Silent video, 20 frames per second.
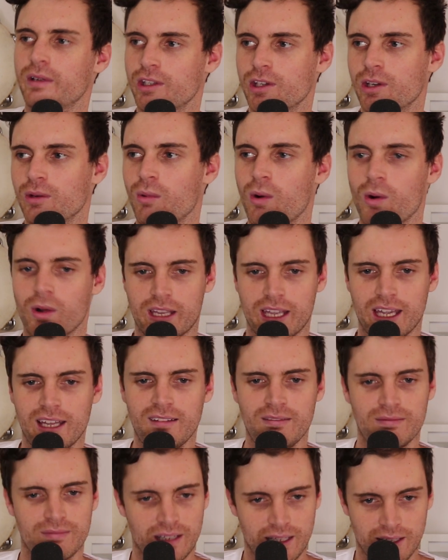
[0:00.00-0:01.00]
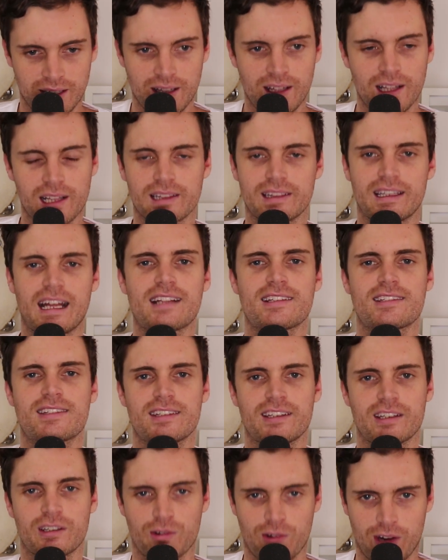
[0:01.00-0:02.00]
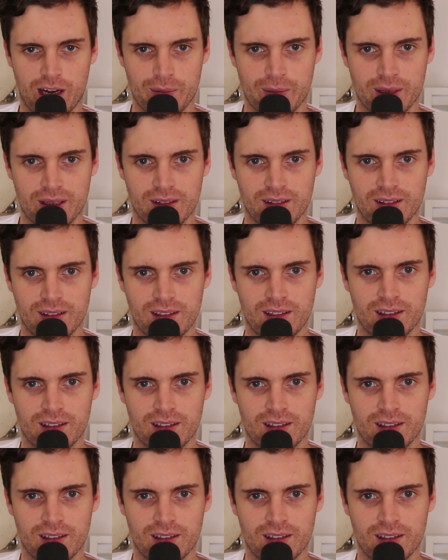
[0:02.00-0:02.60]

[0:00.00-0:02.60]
when you walk in, that's the agreement.